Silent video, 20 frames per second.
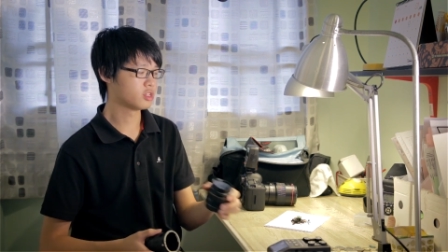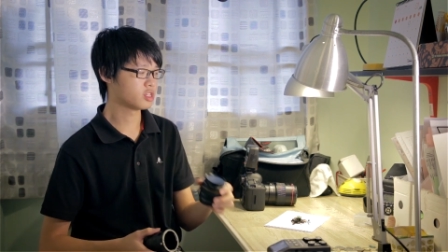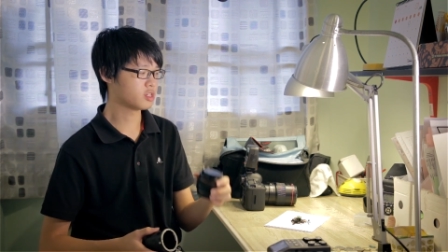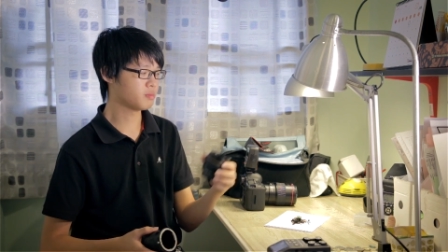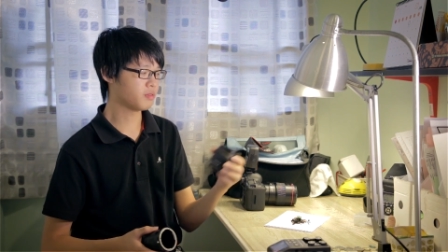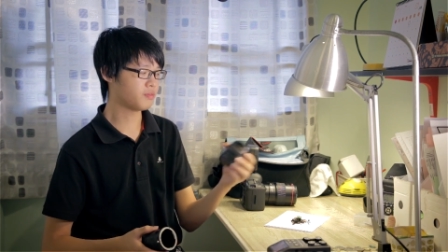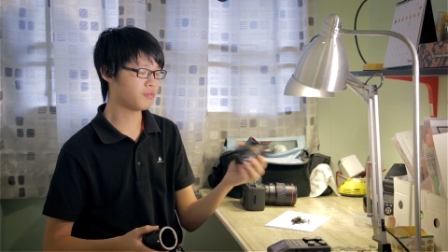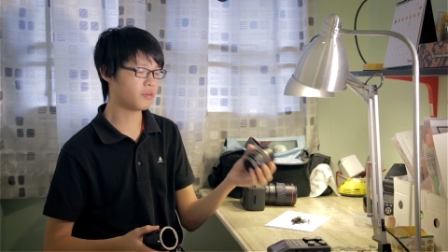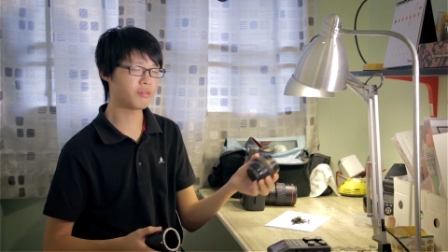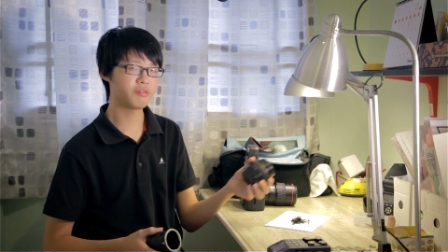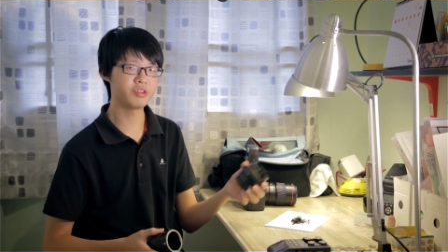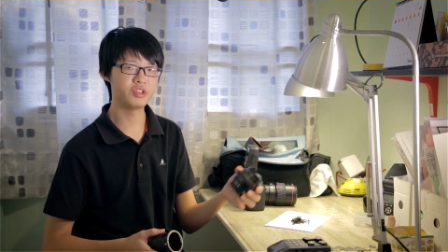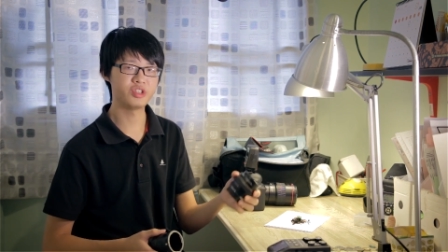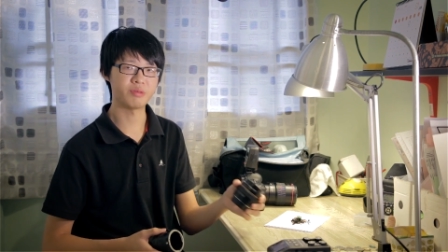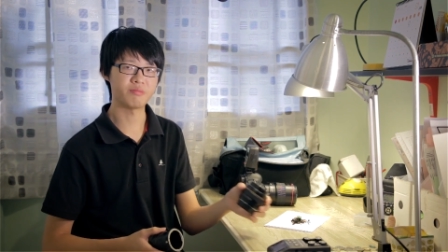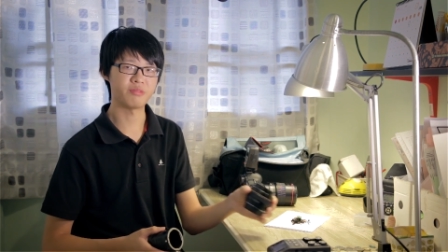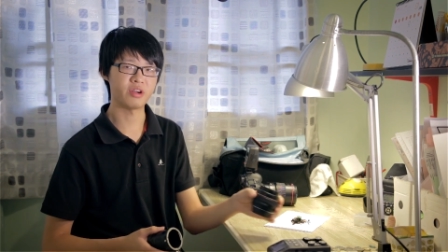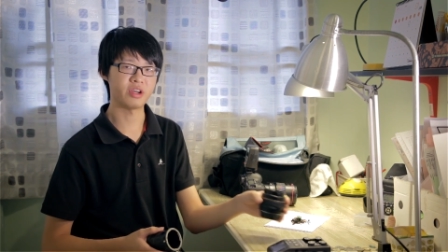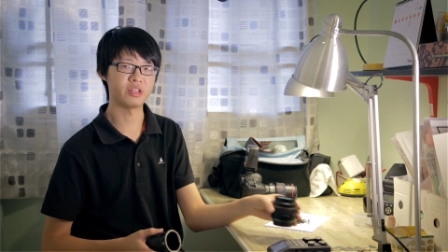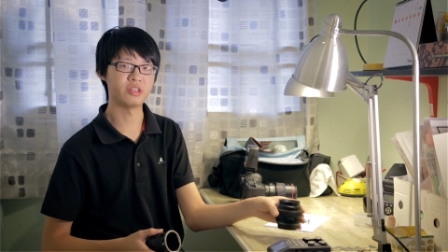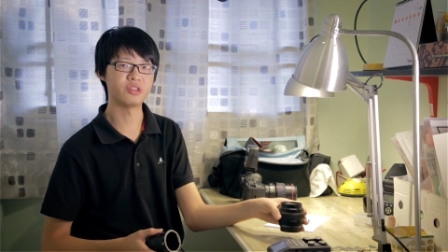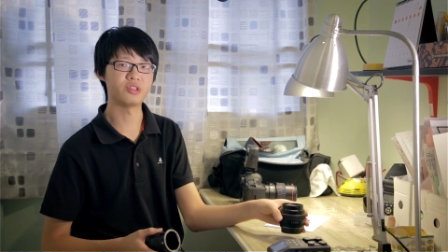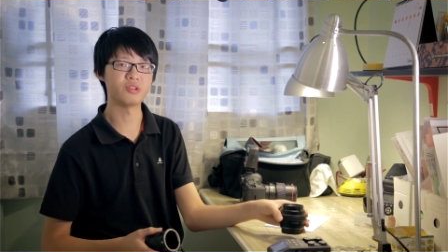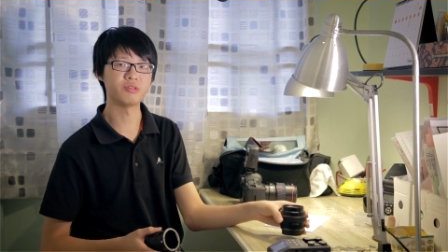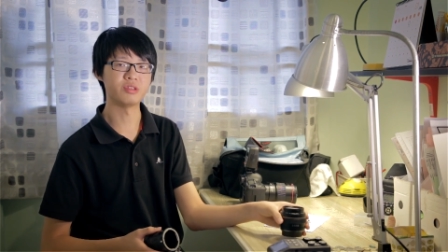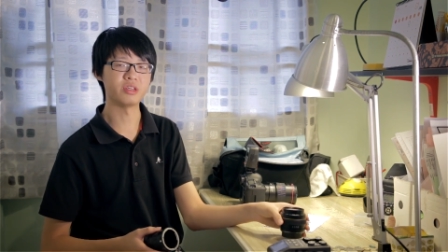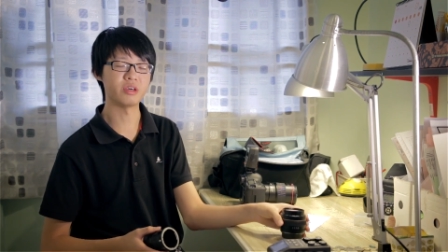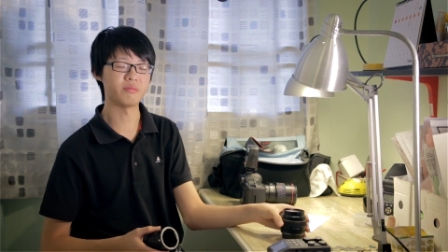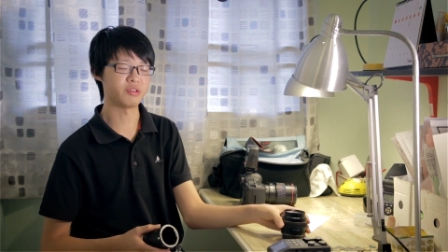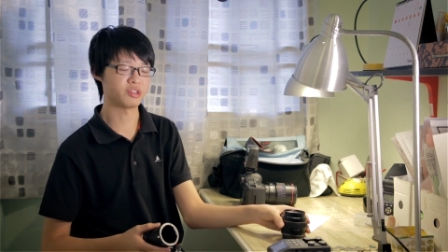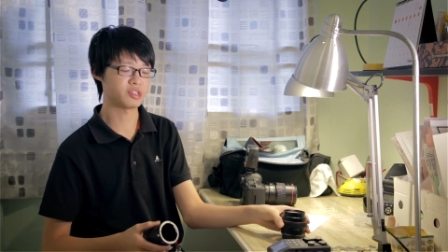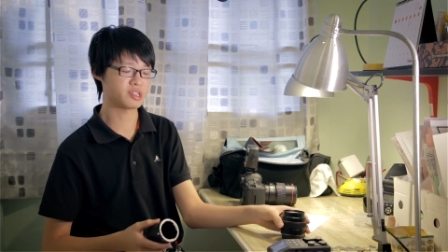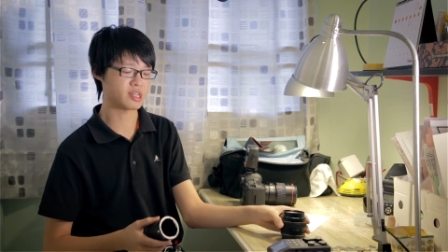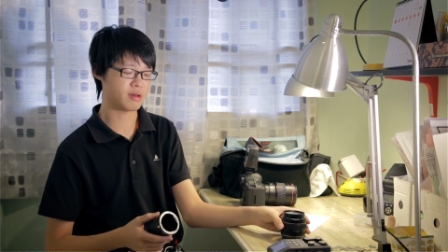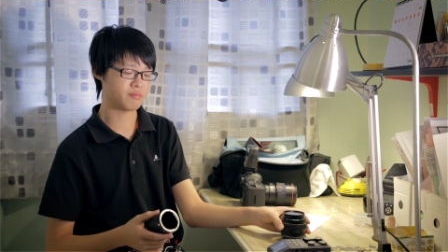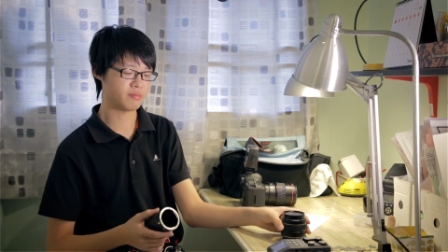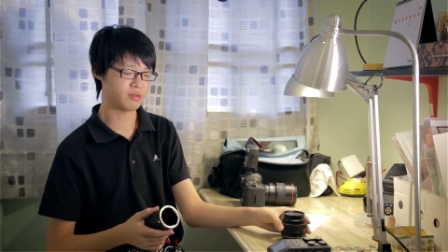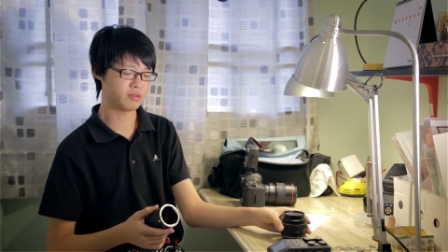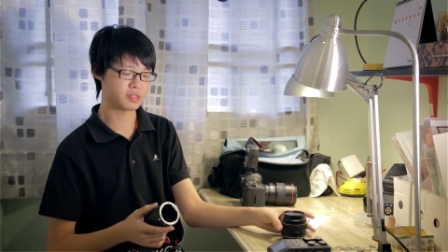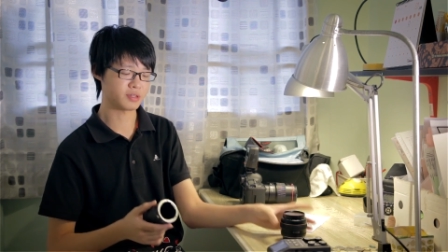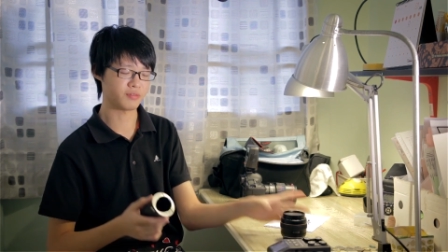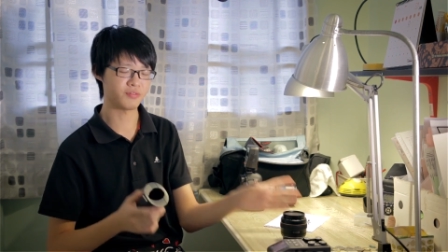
So before we jump right into the image samples,